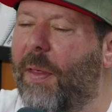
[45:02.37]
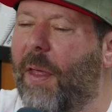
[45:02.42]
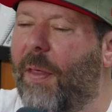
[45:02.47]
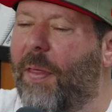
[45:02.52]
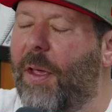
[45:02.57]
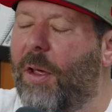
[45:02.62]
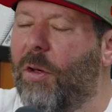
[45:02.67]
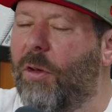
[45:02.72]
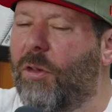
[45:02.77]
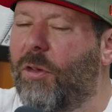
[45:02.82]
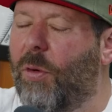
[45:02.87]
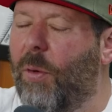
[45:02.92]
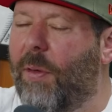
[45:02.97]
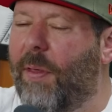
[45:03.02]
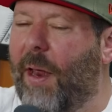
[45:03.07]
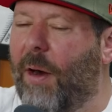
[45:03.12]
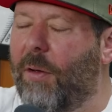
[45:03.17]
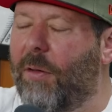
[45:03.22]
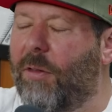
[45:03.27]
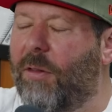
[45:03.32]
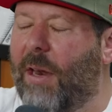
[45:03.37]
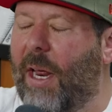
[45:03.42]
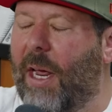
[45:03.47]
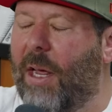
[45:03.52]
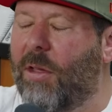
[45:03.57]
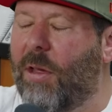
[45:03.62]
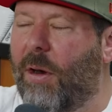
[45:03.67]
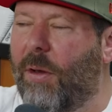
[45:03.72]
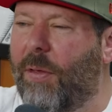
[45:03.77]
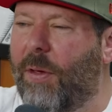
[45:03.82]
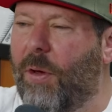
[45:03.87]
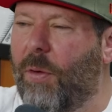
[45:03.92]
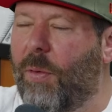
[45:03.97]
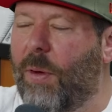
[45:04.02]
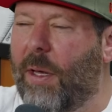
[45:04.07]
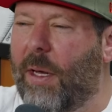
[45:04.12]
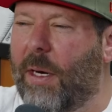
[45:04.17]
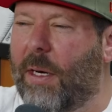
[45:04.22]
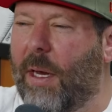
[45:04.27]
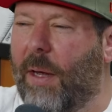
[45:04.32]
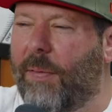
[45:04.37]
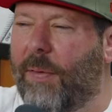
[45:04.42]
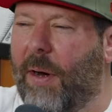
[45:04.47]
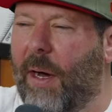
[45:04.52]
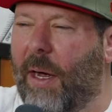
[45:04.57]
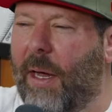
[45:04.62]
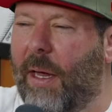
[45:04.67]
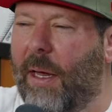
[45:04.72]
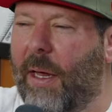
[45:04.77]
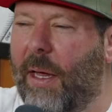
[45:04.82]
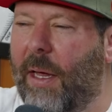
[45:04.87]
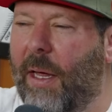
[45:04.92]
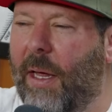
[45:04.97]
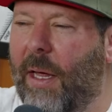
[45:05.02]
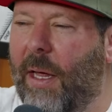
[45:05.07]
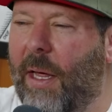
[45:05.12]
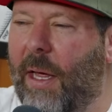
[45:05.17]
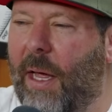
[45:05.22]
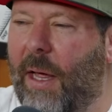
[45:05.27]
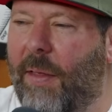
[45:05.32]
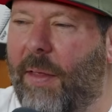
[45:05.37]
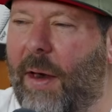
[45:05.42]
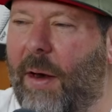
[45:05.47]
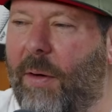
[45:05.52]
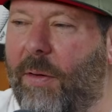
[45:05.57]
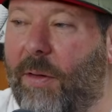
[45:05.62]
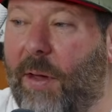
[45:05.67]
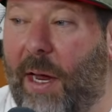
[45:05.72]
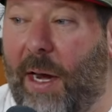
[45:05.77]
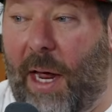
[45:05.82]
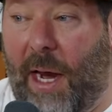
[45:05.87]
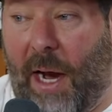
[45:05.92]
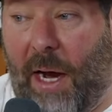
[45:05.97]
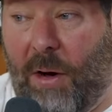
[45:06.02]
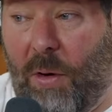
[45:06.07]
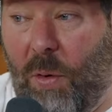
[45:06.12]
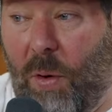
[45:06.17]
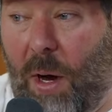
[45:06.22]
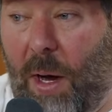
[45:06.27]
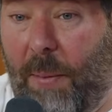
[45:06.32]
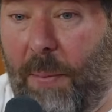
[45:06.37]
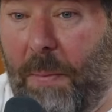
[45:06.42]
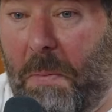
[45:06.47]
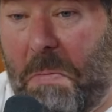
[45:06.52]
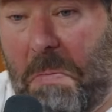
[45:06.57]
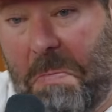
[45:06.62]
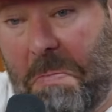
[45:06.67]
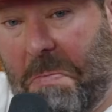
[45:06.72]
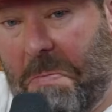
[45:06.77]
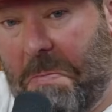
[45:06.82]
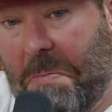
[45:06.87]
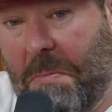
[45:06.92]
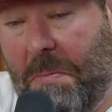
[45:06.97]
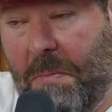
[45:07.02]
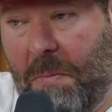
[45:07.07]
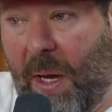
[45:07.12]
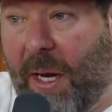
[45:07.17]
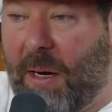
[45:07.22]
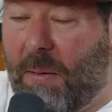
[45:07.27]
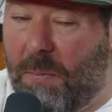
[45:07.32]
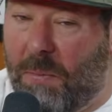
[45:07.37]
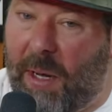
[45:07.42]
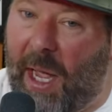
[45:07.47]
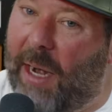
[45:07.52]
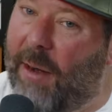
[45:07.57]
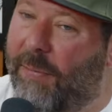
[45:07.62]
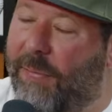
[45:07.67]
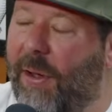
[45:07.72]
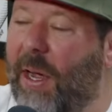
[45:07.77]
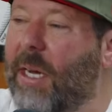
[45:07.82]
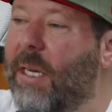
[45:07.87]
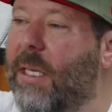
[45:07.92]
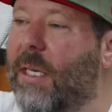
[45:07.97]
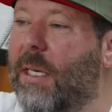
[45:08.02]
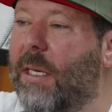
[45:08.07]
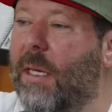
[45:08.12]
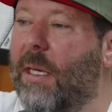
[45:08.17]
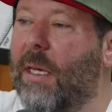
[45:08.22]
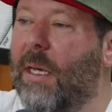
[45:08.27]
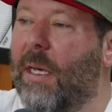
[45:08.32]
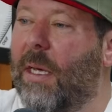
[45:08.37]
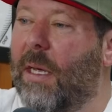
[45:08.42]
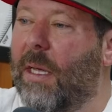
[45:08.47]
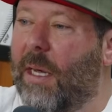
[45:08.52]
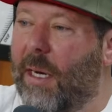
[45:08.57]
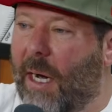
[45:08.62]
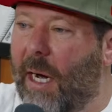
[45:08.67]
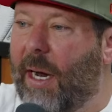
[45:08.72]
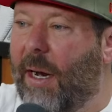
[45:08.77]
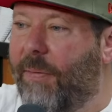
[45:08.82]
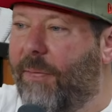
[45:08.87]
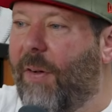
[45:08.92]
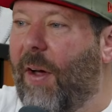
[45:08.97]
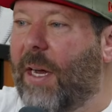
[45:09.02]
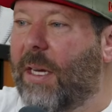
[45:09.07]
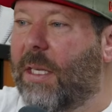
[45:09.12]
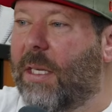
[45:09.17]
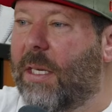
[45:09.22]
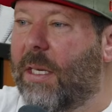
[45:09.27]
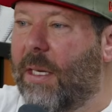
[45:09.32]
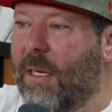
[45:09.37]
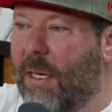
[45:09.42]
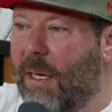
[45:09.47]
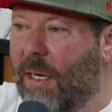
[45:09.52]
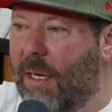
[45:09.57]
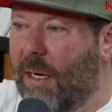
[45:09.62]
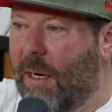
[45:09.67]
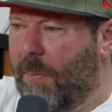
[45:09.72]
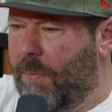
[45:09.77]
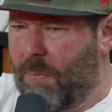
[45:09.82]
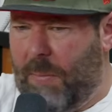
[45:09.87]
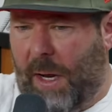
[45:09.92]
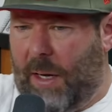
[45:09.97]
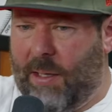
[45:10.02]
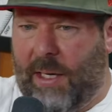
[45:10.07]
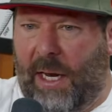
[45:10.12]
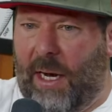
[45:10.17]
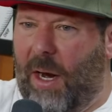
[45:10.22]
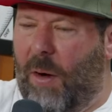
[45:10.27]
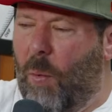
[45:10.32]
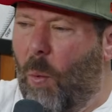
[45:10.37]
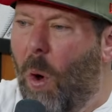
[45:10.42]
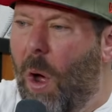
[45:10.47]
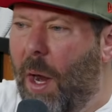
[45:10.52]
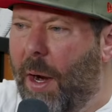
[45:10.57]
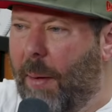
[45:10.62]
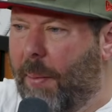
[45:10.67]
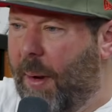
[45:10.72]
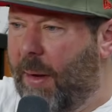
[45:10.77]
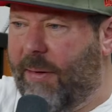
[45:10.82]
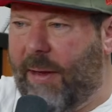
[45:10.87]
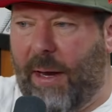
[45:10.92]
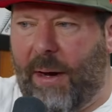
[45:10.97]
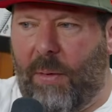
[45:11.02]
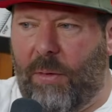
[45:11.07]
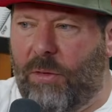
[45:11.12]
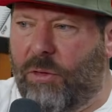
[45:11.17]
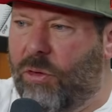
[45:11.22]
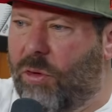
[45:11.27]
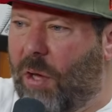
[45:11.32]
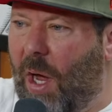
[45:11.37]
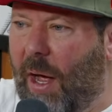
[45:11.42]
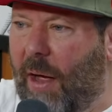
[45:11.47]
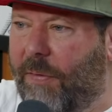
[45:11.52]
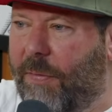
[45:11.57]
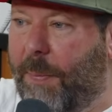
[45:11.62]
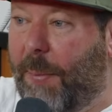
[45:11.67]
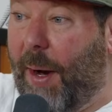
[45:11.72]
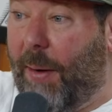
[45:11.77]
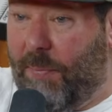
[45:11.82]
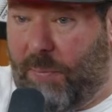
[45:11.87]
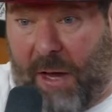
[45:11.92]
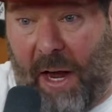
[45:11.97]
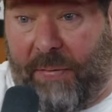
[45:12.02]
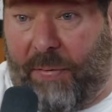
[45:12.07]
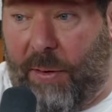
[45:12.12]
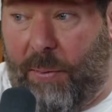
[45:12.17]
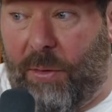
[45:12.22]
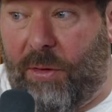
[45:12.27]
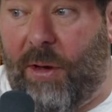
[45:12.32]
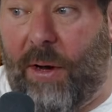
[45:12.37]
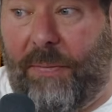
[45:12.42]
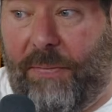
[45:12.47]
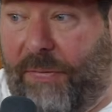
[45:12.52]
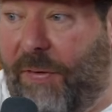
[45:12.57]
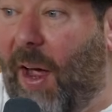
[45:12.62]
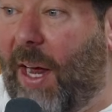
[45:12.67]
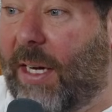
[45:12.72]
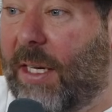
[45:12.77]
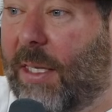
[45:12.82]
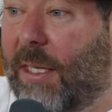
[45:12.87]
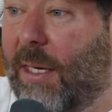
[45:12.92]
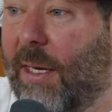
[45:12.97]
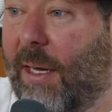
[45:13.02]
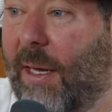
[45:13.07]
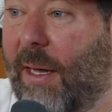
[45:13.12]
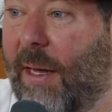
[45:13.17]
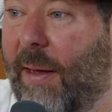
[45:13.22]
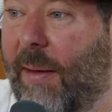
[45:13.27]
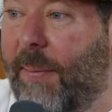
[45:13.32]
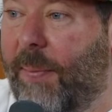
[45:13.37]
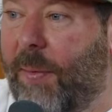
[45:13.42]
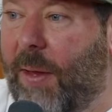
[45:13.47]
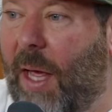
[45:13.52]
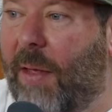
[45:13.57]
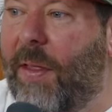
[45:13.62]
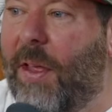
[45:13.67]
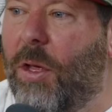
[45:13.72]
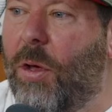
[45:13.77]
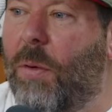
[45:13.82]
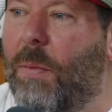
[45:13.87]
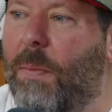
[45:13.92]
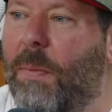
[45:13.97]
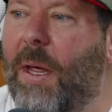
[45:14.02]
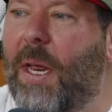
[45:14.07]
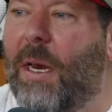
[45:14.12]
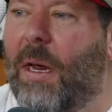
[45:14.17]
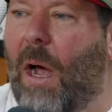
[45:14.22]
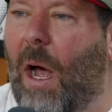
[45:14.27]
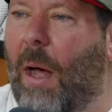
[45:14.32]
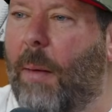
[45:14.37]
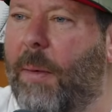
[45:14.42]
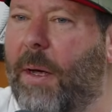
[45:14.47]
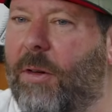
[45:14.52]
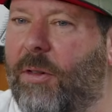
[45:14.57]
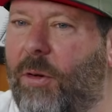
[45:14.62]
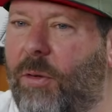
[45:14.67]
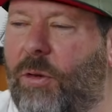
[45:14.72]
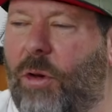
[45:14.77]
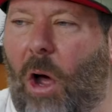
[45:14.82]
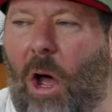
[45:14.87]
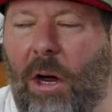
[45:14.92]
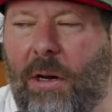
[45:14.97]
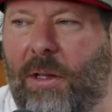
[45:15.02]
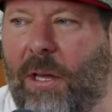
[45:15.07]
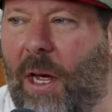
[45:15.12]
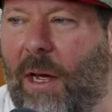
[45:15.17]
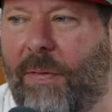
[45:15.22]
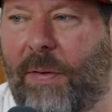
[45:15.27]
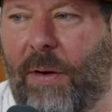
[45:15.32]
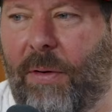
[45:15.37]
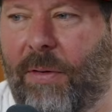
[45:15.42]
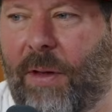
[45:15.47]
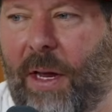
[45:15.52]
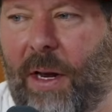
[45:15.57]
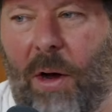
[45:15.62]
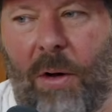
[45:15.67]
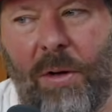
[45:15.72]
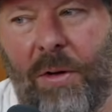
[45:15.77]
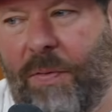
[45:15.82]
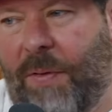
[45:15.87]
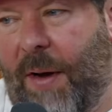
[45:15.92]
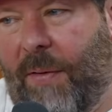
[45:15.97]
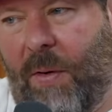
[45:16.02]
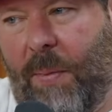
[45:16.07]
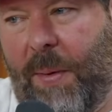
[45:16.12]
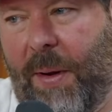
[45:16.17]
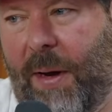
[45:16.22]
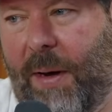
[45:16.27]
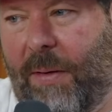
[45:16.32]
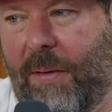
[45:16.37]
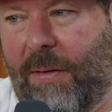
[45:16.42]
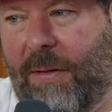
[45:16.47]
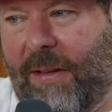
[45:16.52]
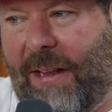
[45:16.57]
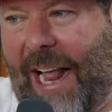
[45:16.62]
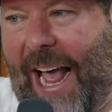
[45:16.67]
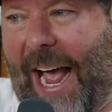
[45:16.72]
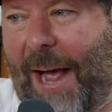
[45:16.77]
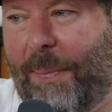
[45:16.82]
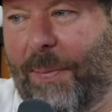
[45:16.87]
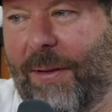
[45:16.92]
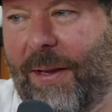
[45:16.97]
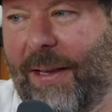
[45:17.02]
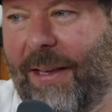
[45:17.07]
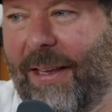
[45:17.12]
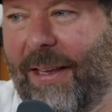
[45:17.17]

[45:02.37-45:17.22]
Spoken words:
I think you're just doing that on stage. I don't think you're really a tough guy. And then I was like, and I grew up like getting in fights. Like I got in fights. And I'm not saying I won. I'm not saying I was tough, but I definitely was in fights. And then you'd meet comics who talk tough, and I was like, oh, you've never been slapped.